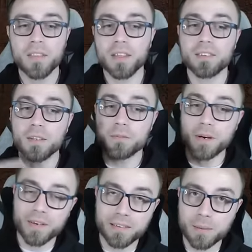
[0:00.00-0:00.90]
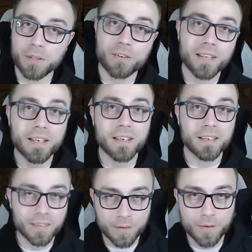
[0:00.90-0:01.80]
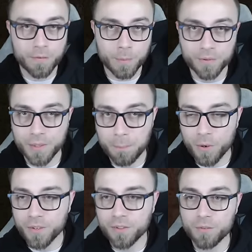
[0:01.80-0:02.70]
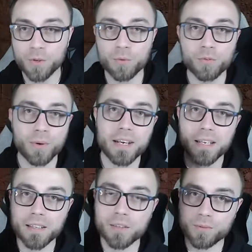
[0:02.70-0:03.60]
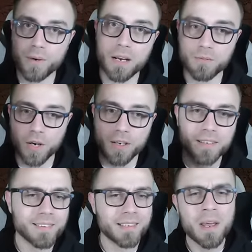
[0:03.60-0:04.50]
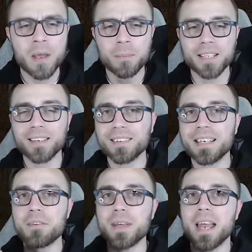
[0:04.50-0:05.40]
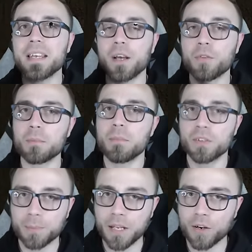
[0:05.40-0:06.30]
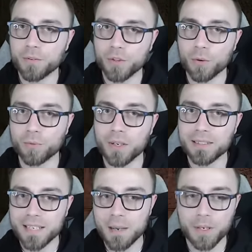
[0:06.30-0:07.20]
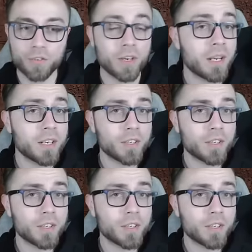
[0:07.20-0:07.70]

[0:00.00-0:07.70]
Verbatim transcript: This very similarly gets the fifty percent bonus if you drain at least five targets, but it doesn't have any other multiplier of its overall damage.